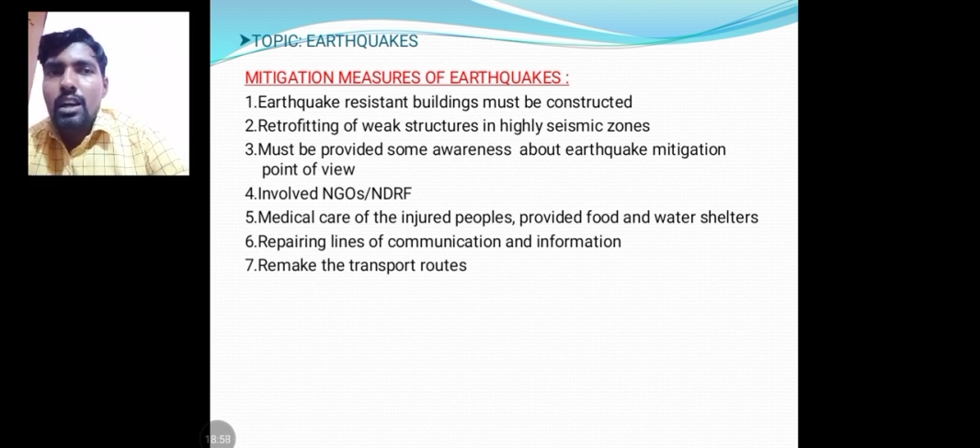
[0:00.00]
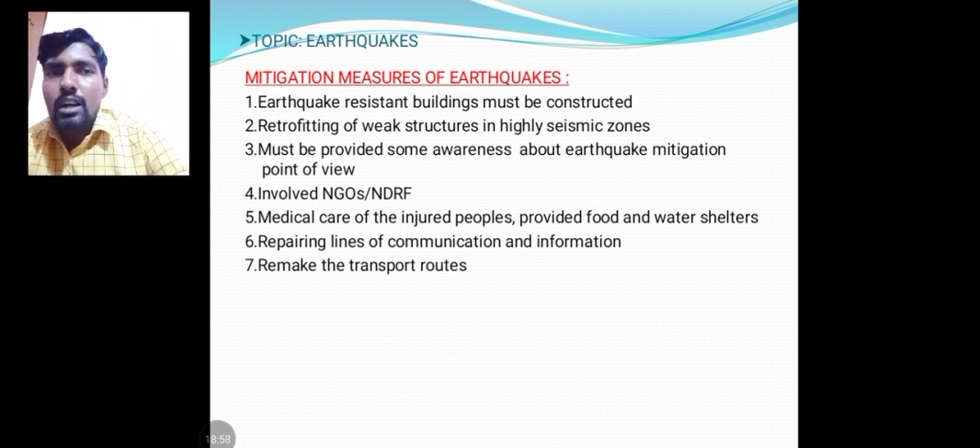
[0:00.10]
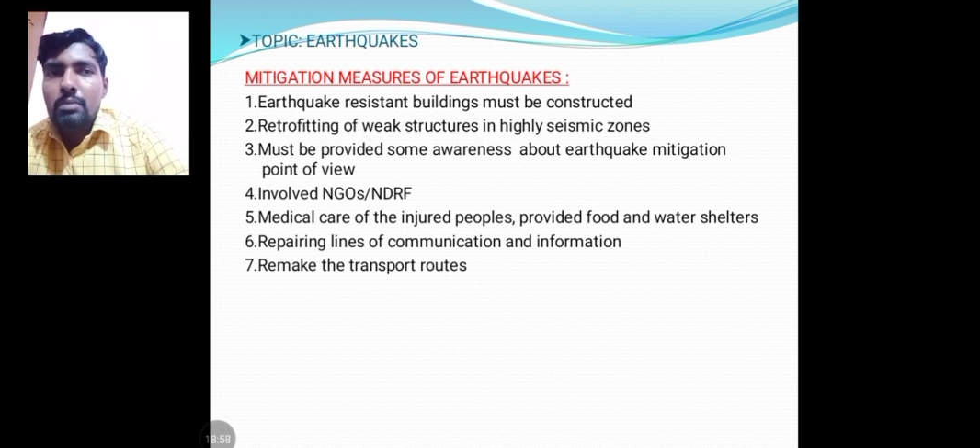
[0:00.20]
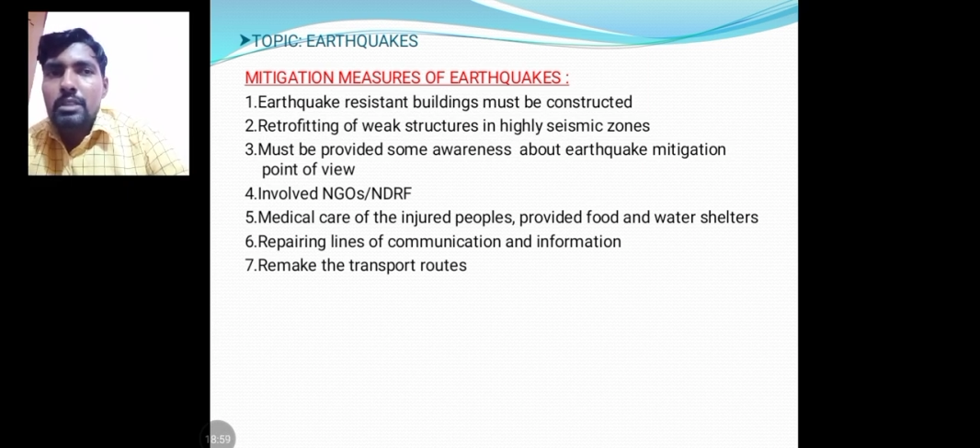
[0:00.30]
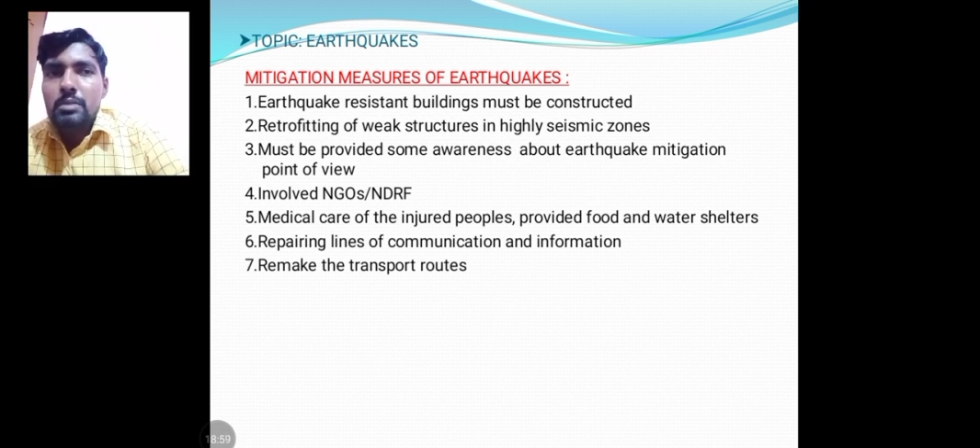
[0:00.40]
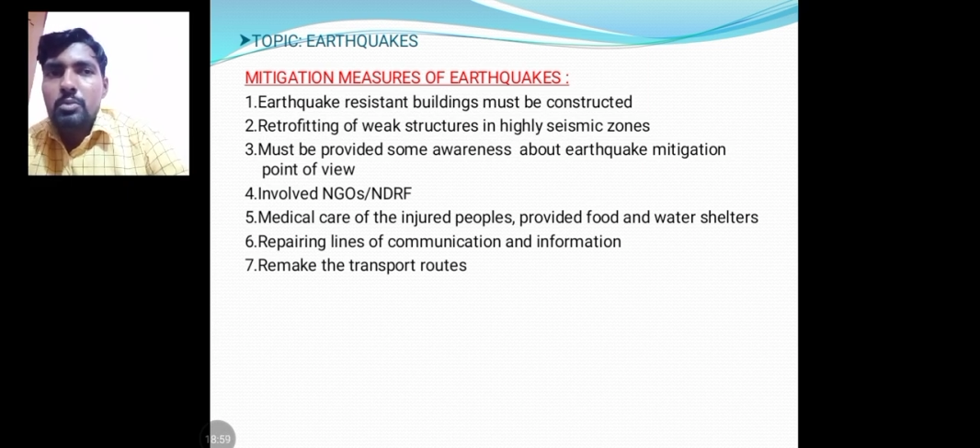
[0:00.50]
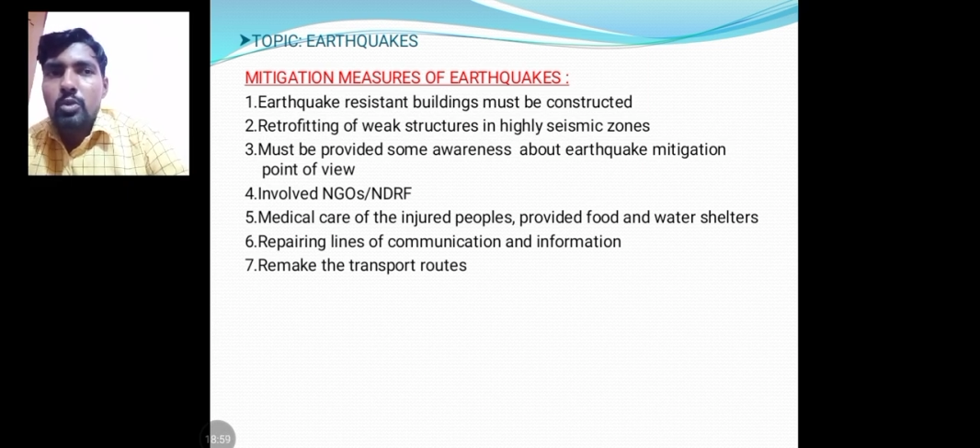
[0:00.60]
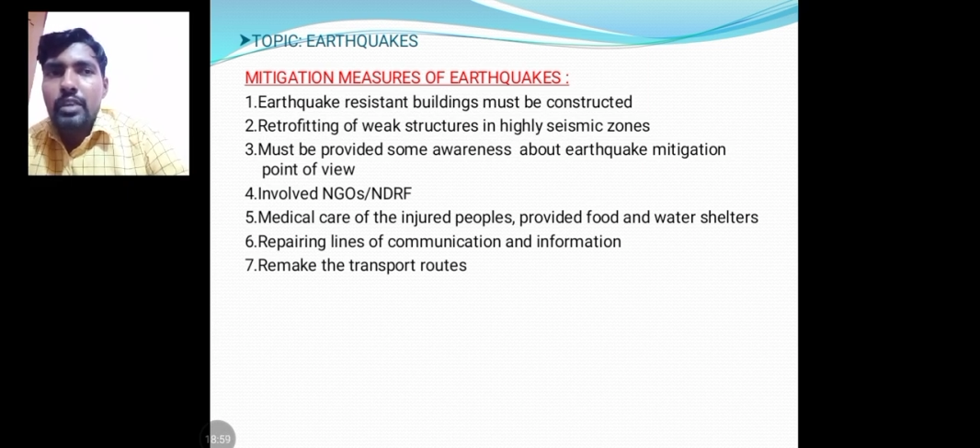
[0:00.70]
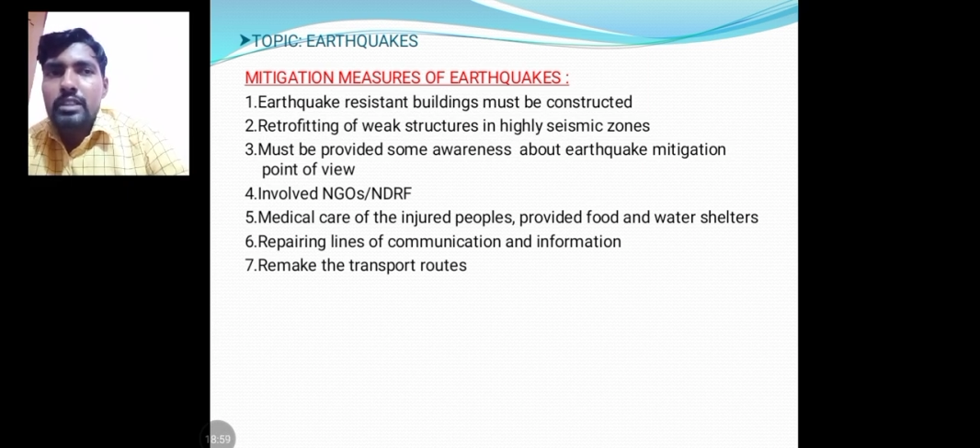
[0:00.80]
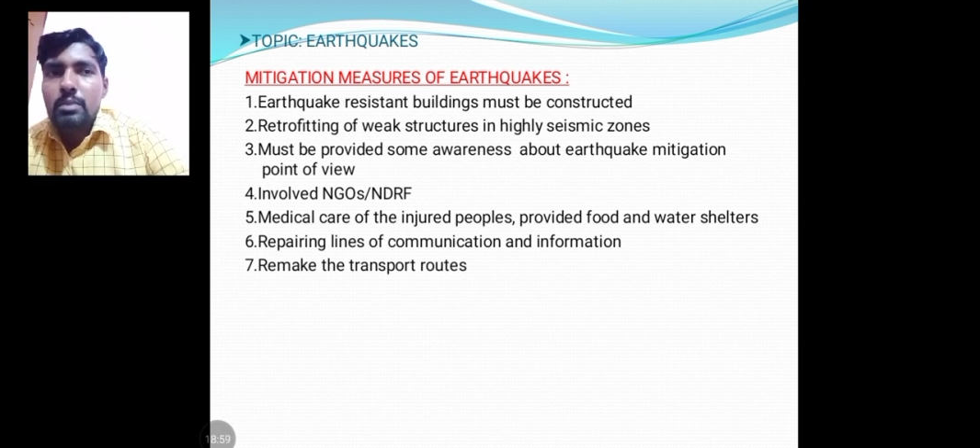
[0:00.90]
or must we
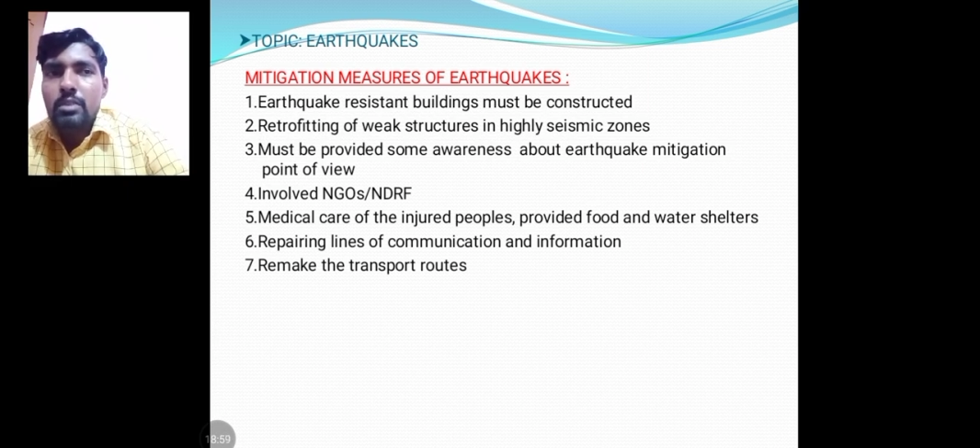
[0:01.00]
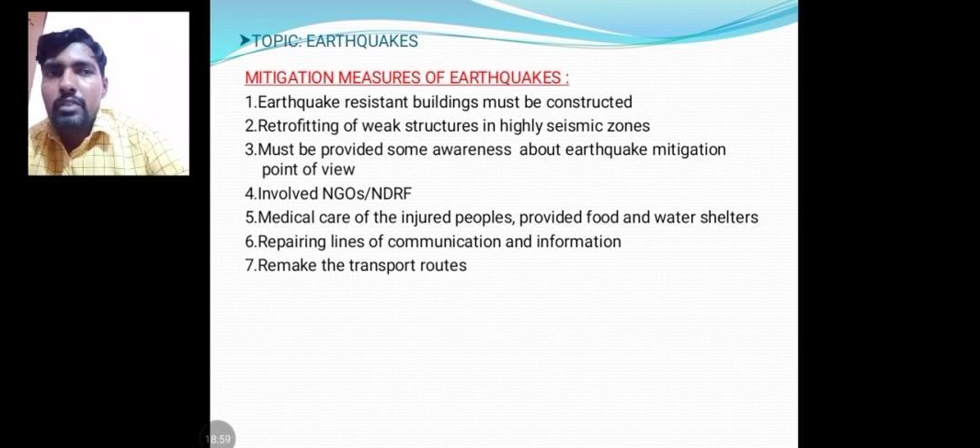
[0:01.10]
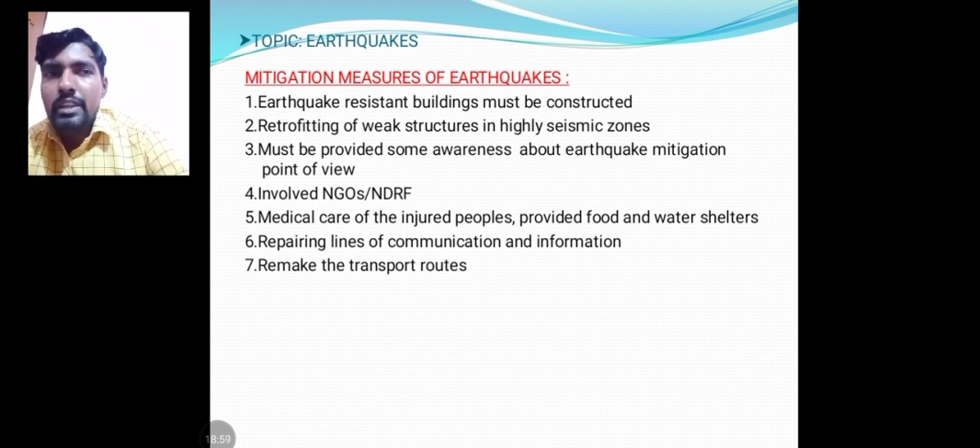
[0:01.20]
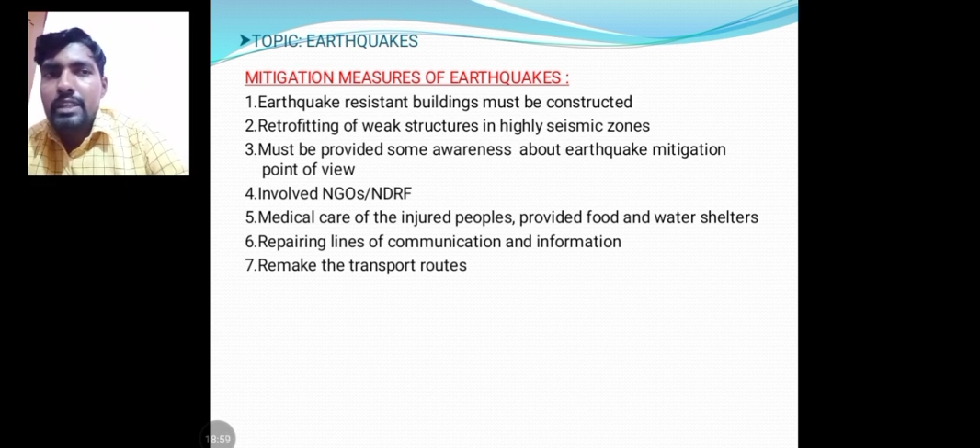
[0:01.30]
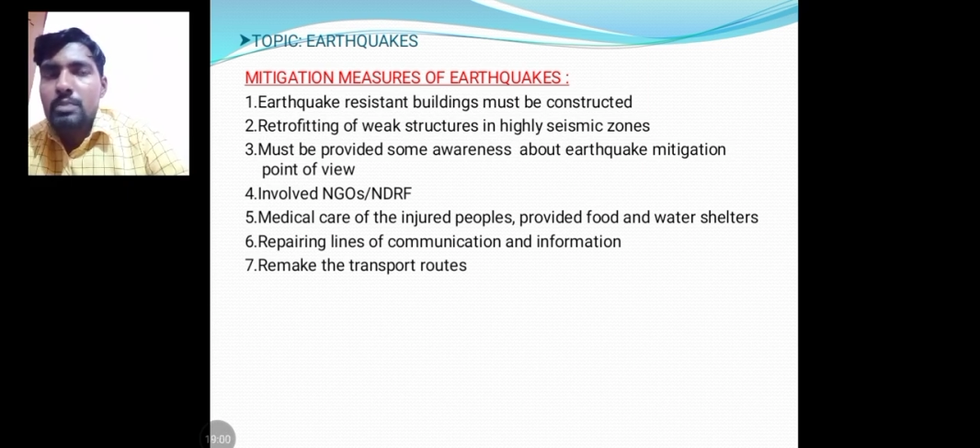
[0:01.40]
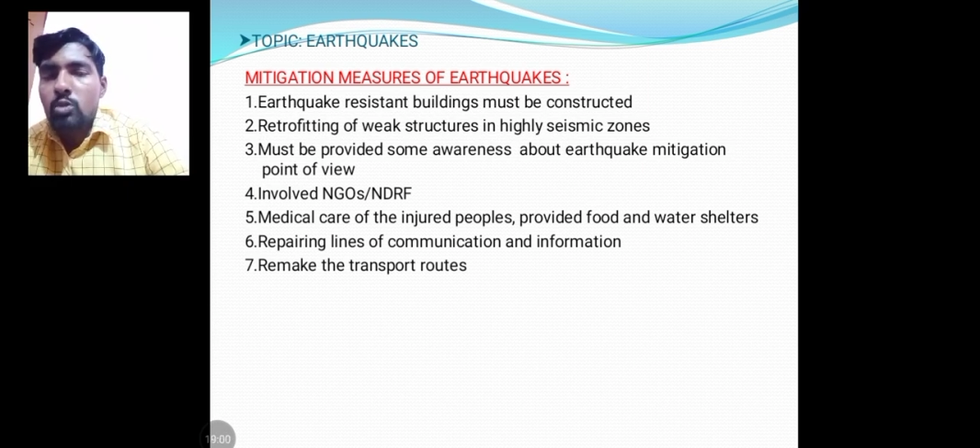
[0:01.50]
provide some awareness